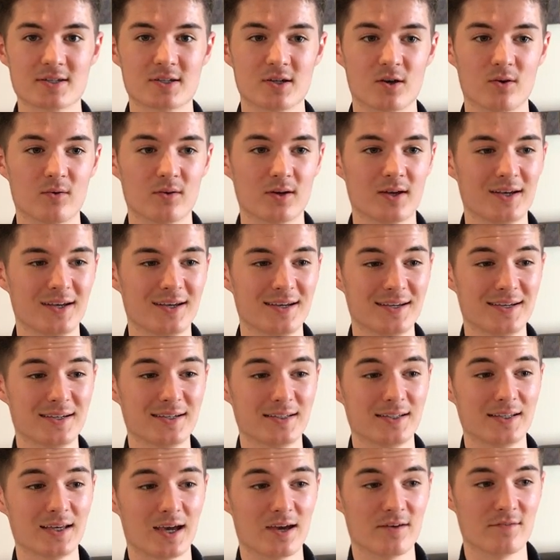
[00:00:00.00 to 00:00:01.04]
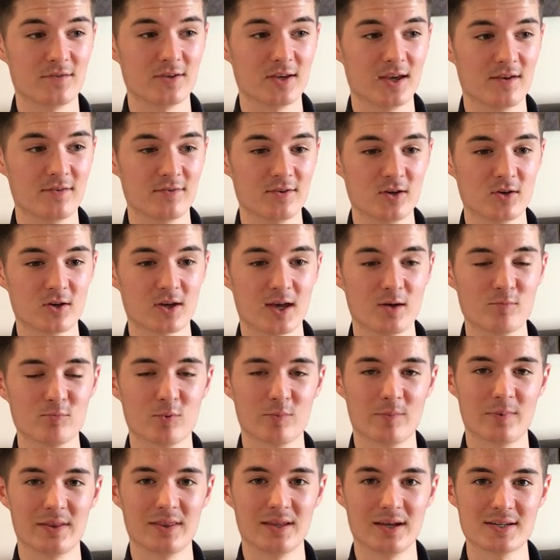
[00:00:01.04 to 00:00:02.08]
So yeah, if you, if you
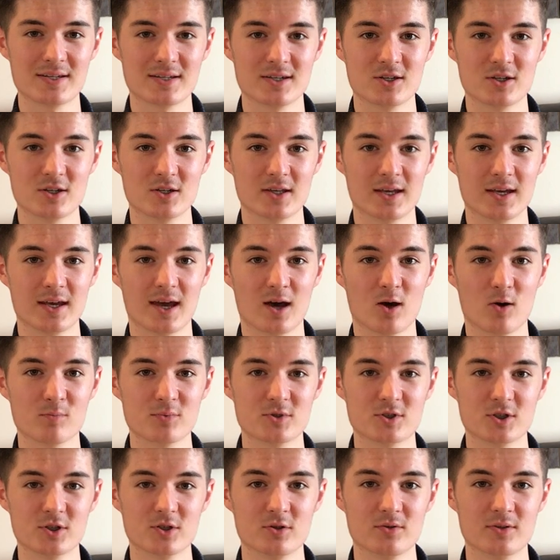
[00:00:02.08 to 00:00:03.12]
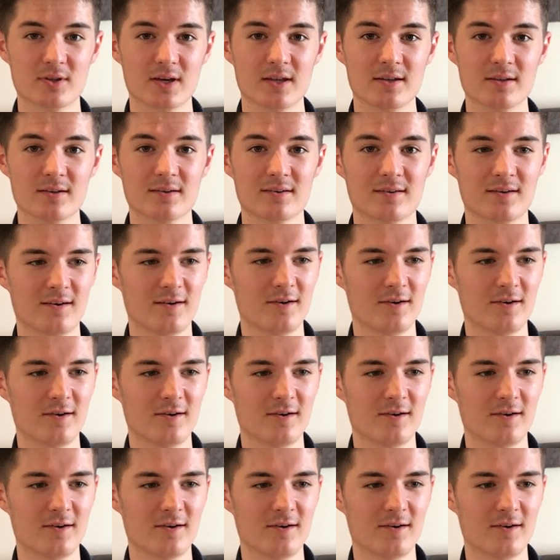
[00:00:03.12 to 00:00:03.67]
implement this and it, it helps you, then